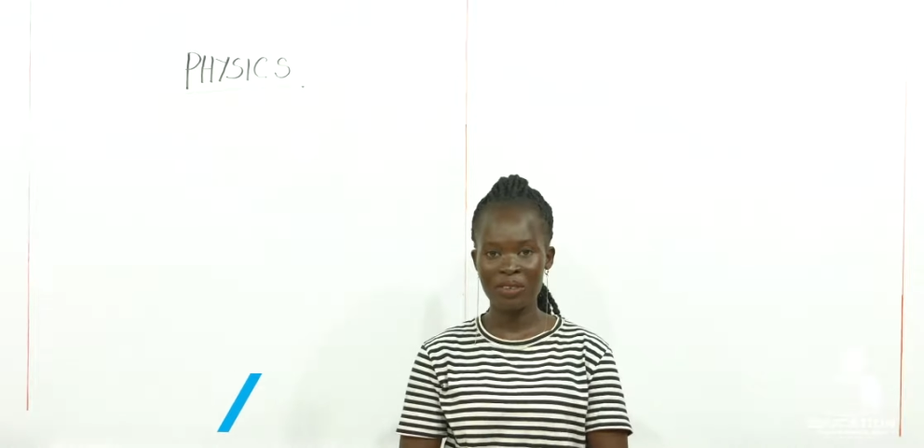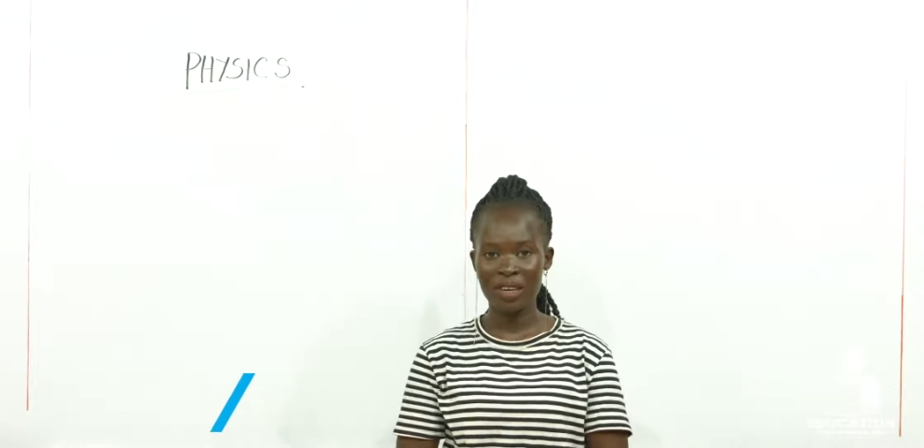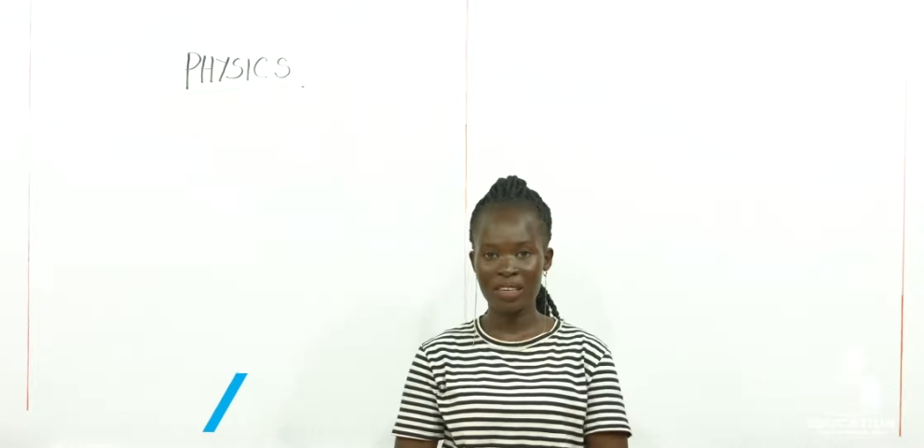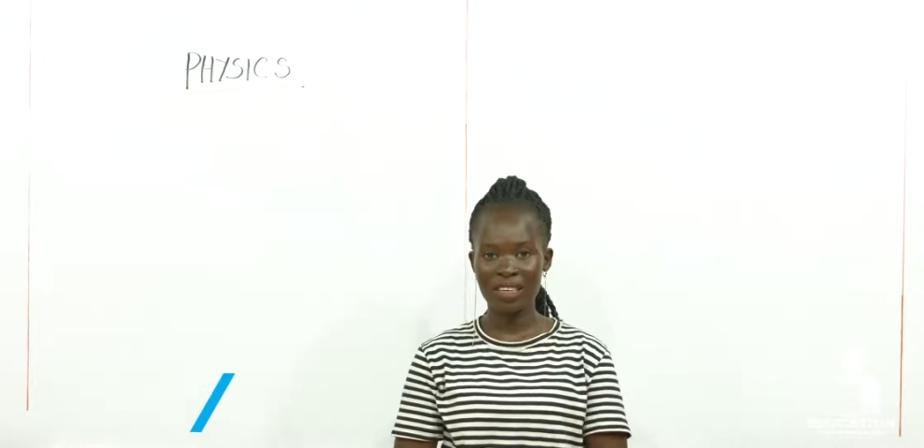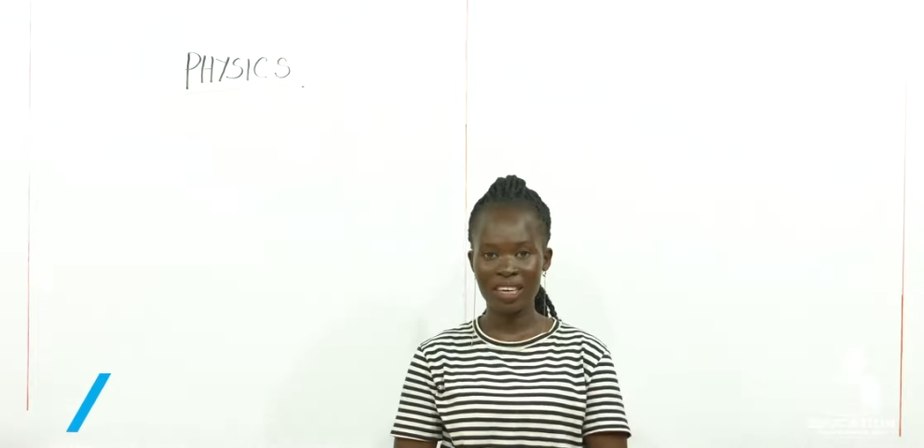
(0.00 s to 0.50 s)
to
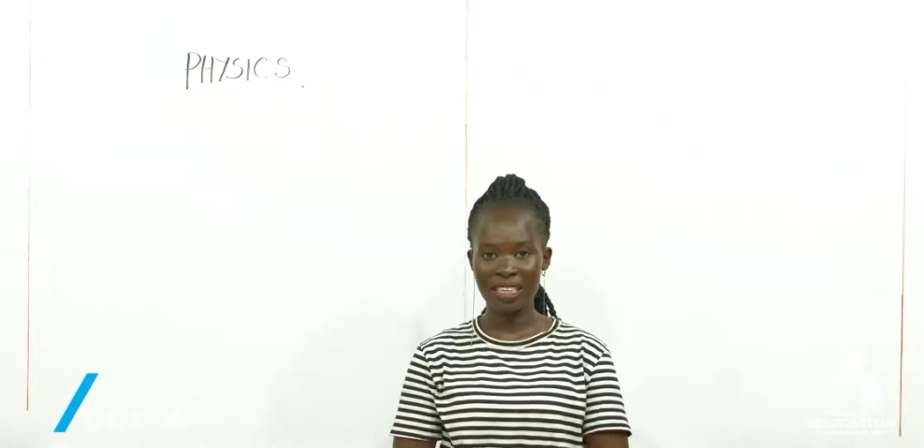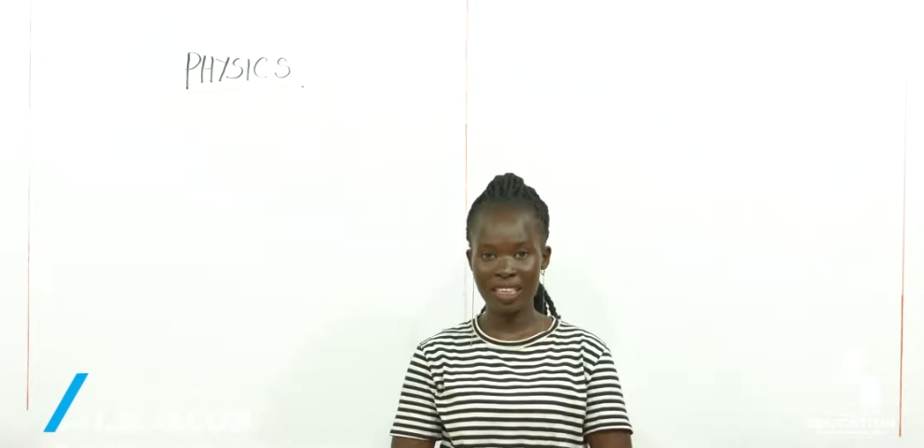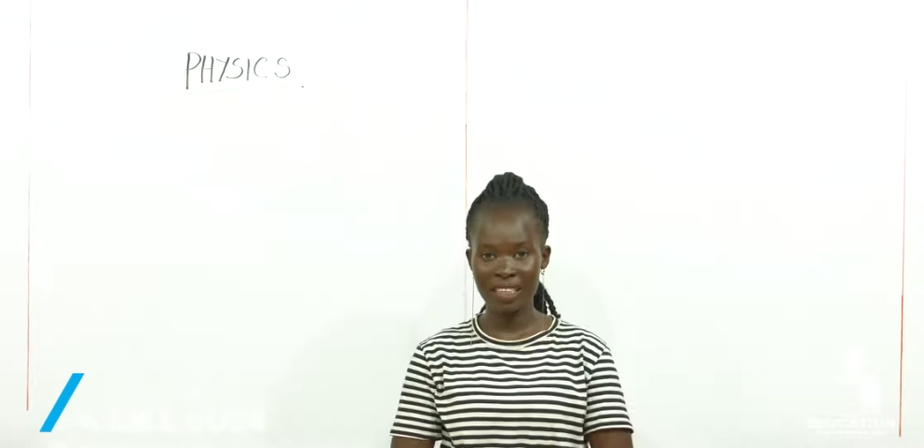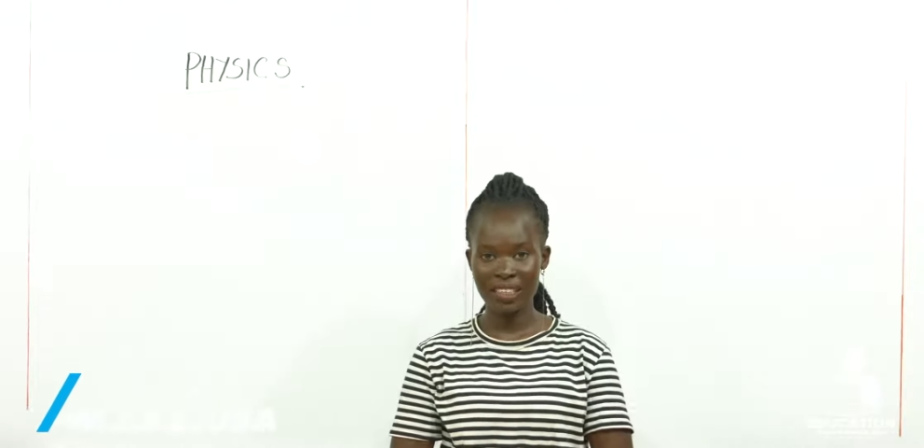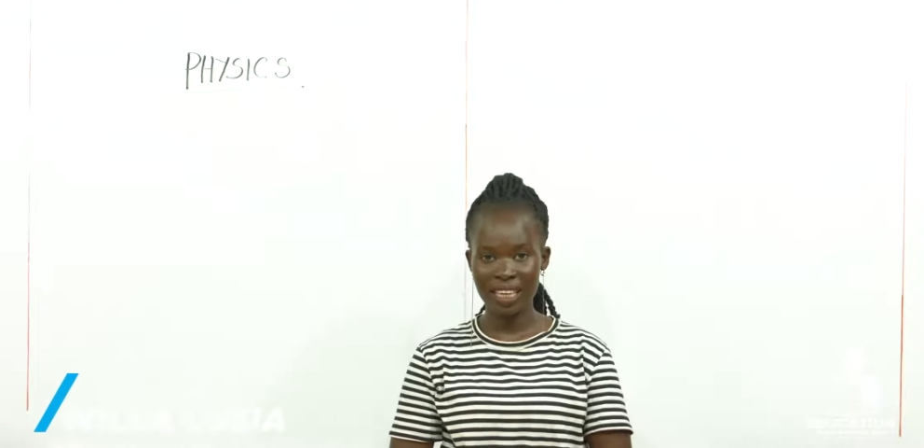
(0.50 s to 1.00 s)

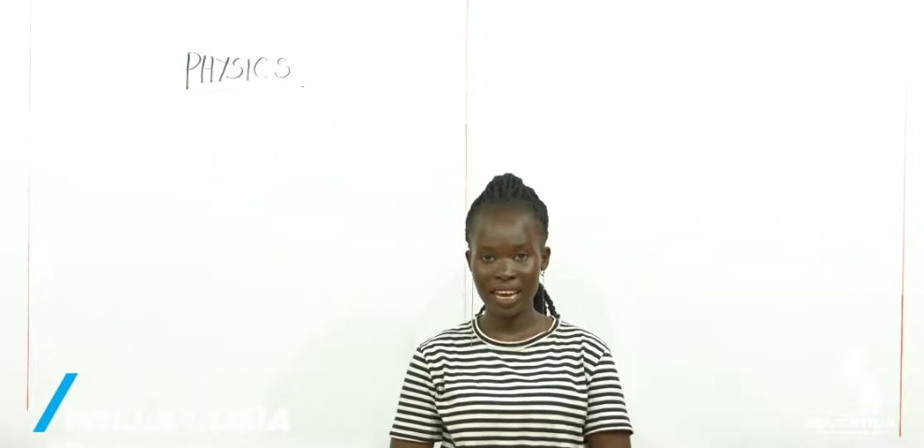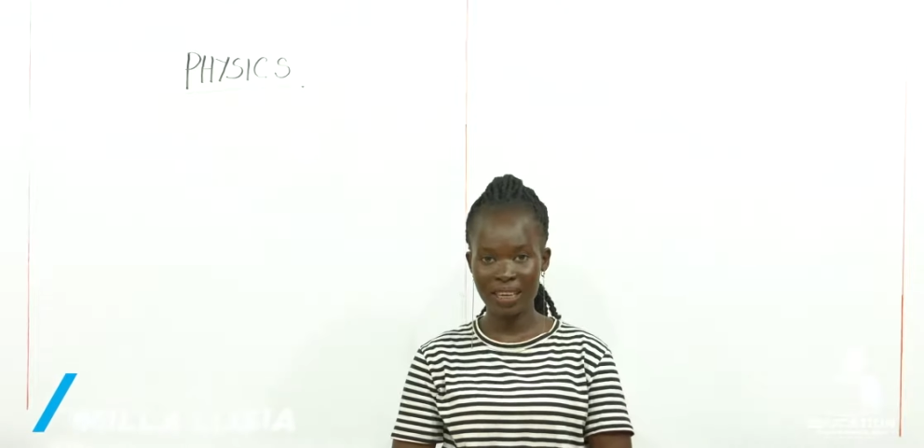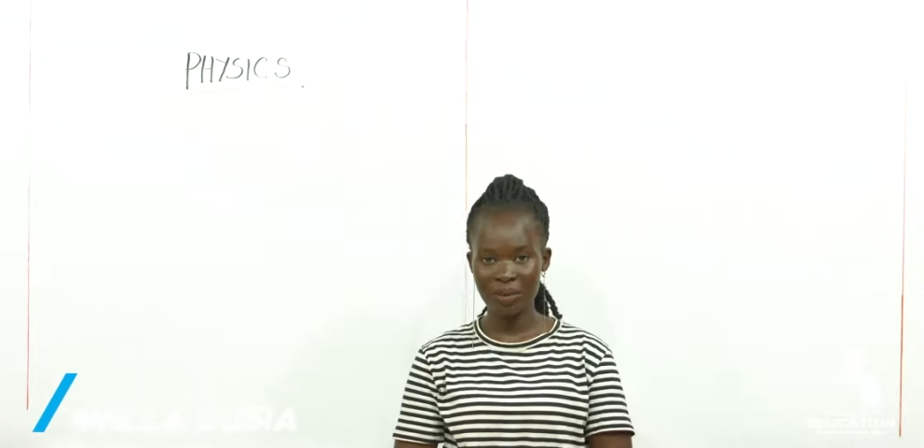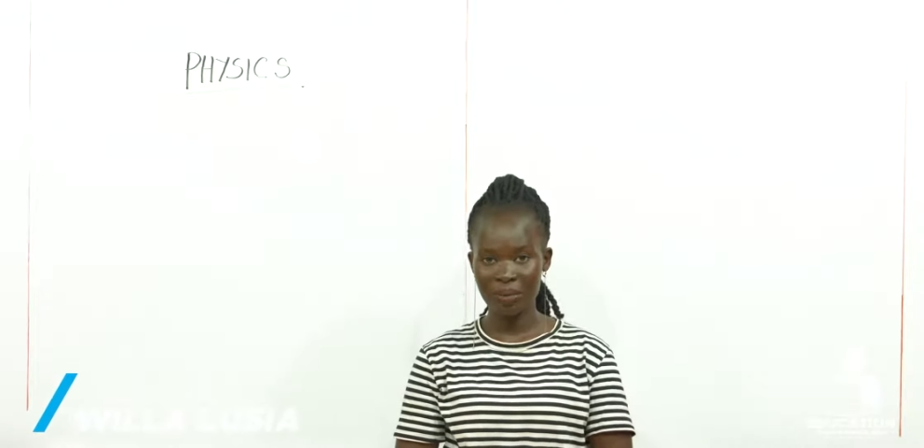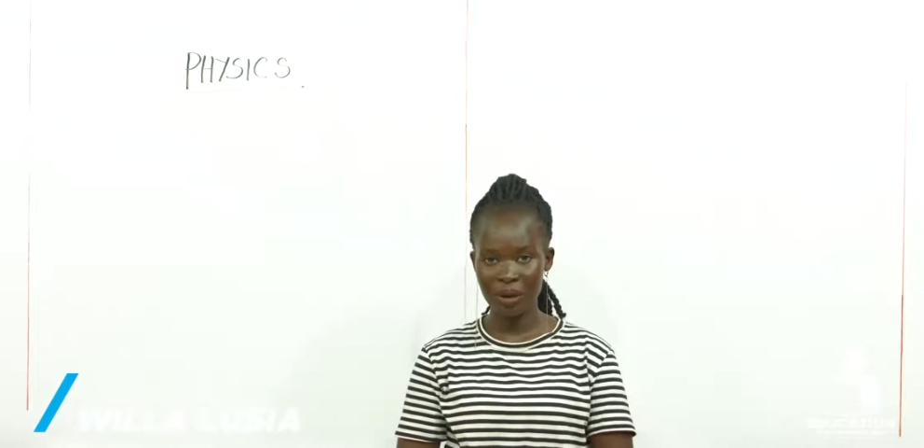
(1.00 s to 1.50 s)
Education
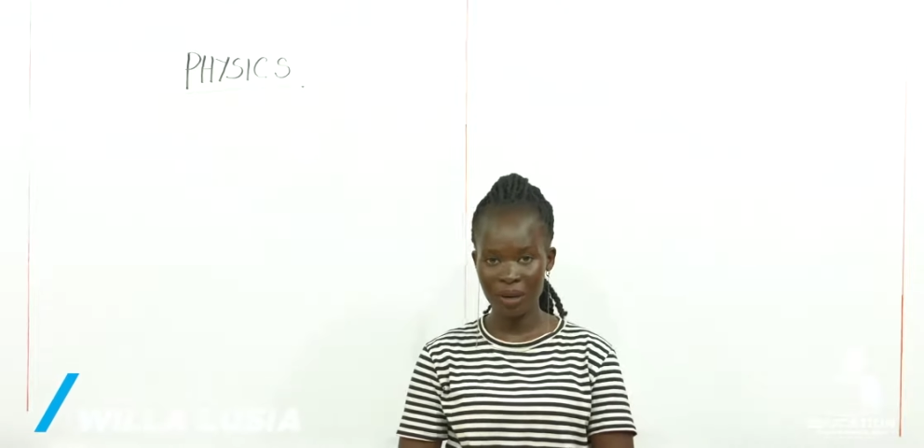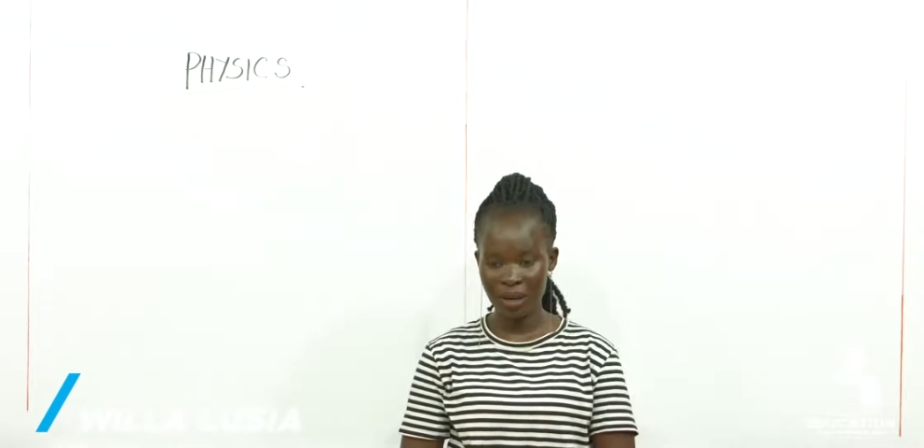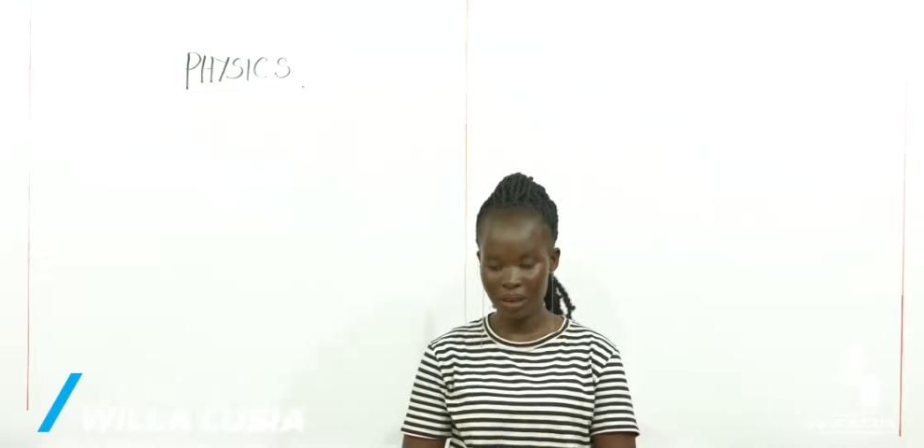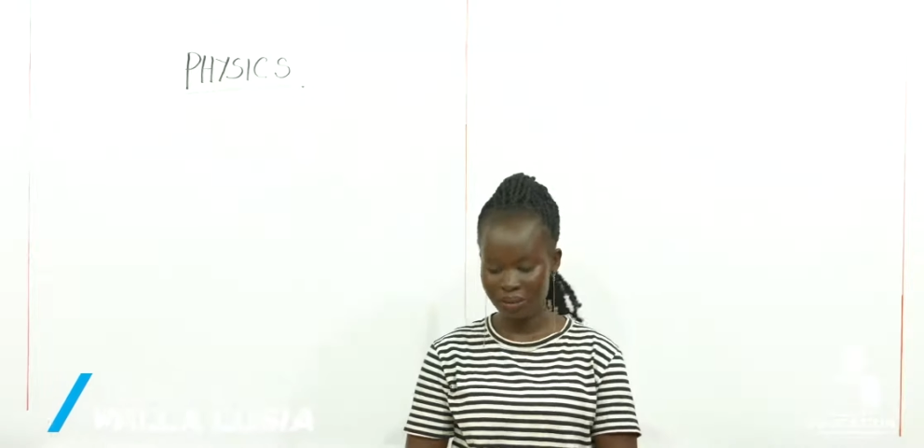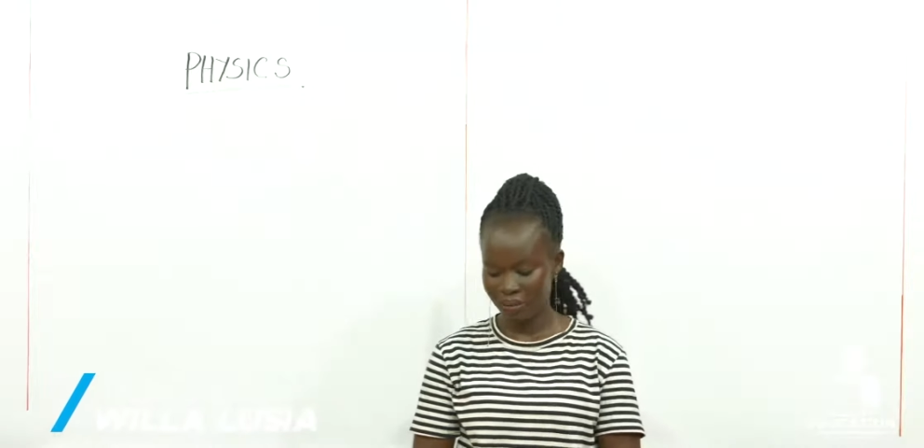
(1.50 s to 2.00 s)
Online
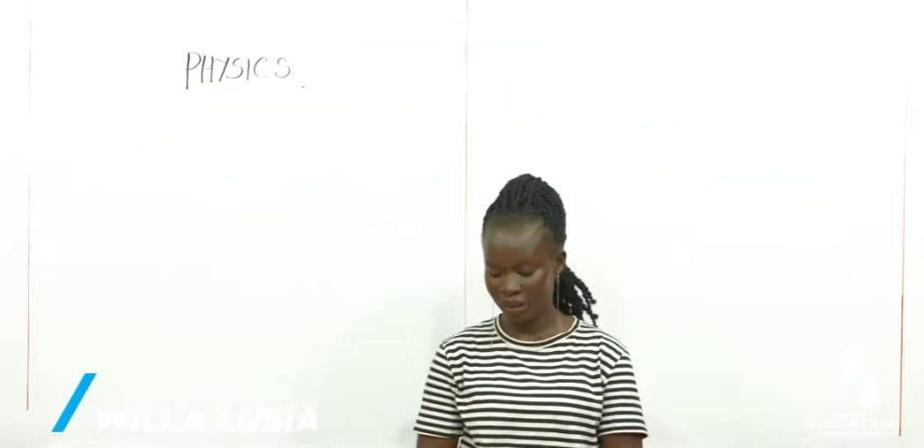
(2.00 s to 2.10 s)
program.